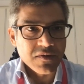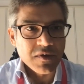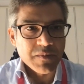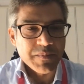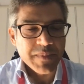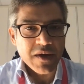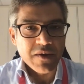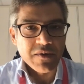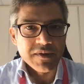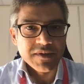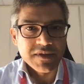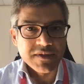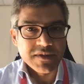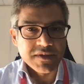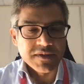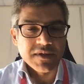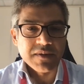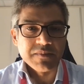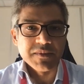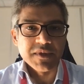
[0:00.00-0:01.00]
solar power,
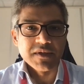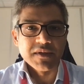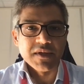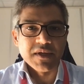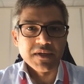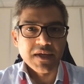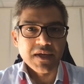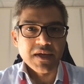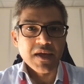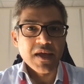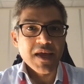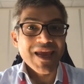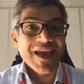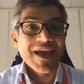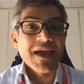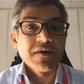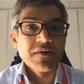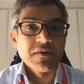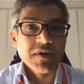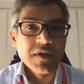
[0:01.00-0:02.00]
this is something that
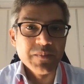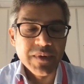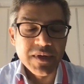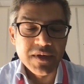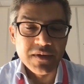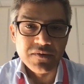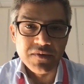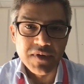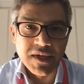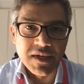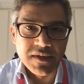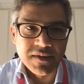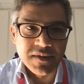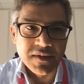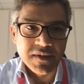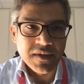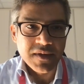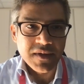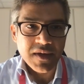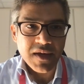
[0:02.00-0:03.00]
can only be agreed
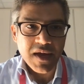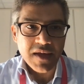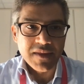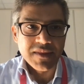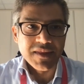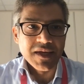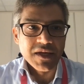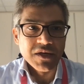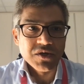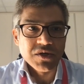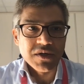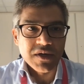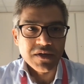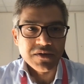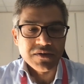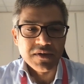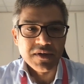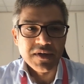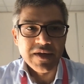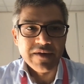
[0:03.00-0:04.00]
at the
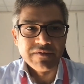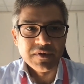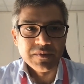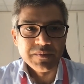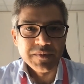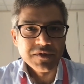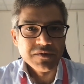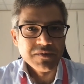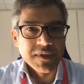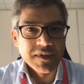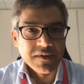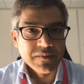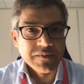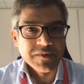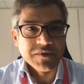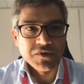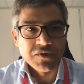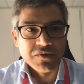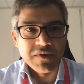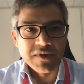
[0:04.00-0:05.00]
international level between
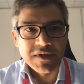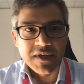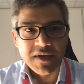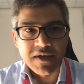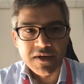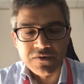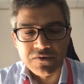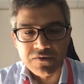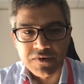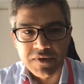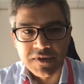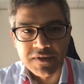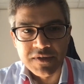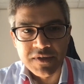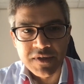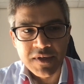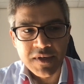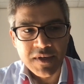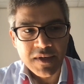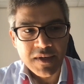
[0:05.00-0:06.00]
almost 200
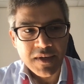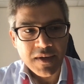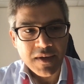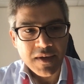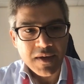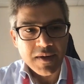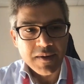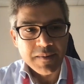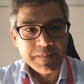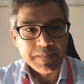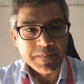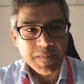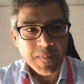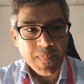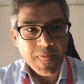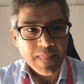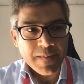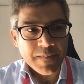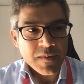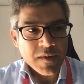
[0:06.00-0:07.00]
countries.
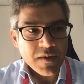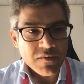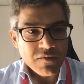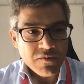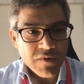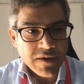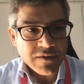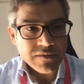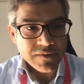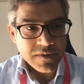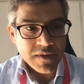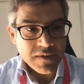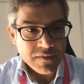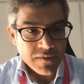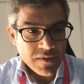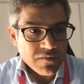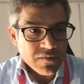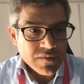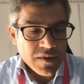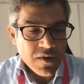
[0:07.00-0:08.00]

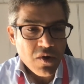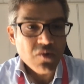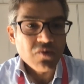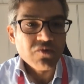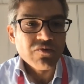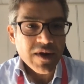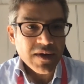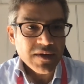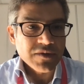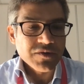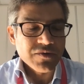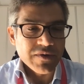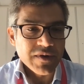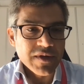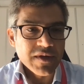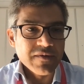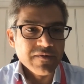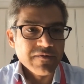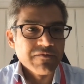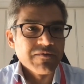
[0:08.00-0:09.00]
The whole
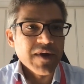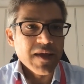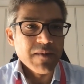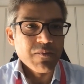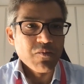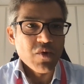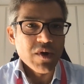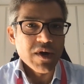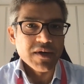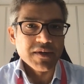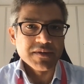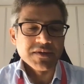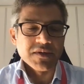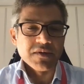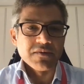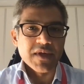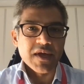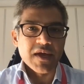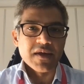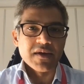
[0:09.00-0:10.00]
regulatory framework
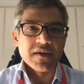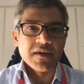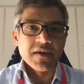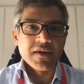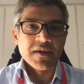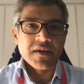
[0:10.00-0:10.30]
so that